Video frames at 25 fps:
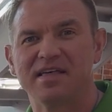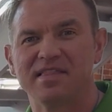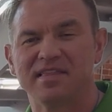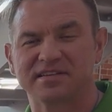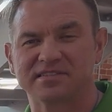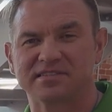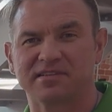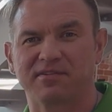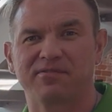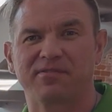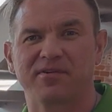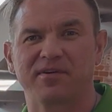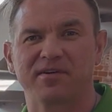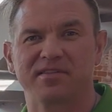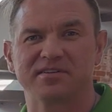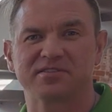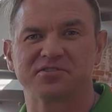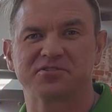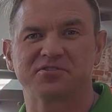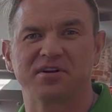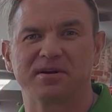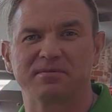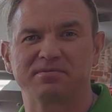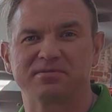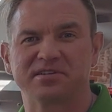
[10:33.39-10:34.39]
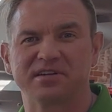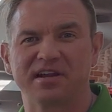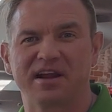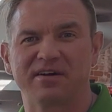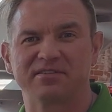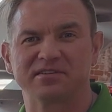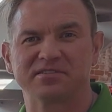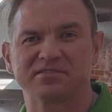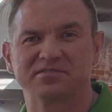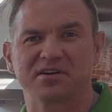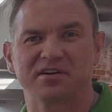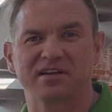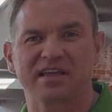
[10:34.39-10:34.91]
That's the furthest trip she
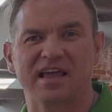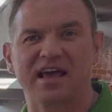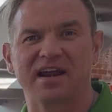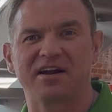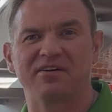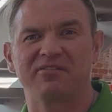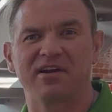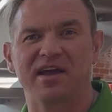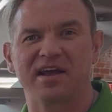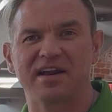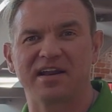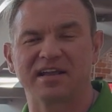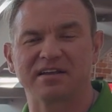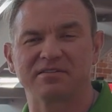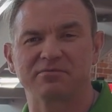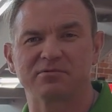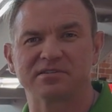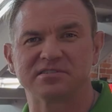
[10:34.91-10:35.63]
ever took out of Reading,